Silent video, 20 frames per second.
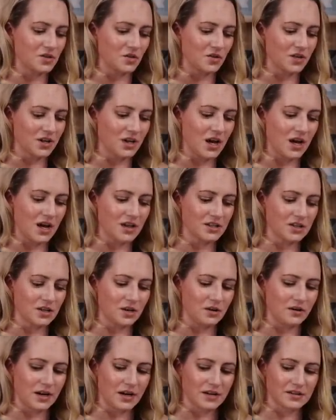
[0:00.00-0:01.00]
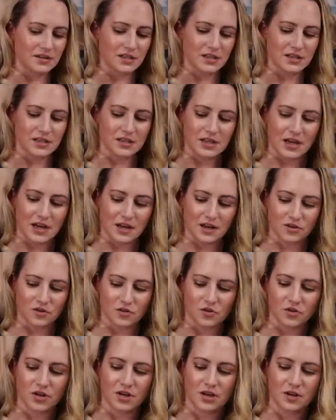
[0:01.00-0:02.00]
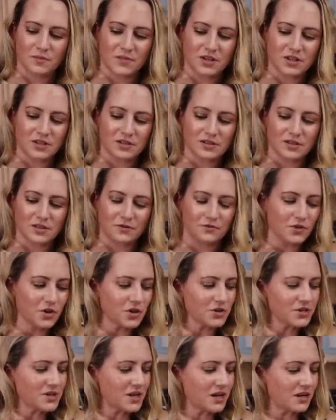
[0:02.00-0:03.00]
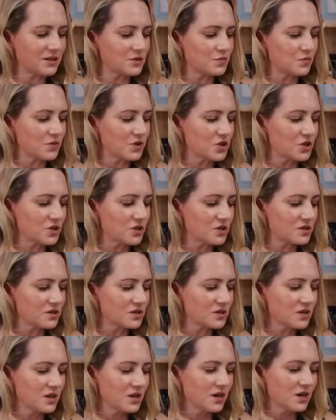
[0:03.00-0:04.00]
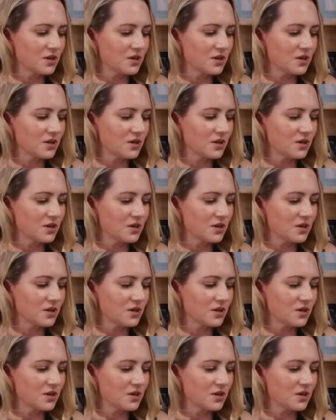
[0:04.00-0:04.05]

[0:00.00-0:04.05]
So the COSRX Snail Cream, this is the full size, which is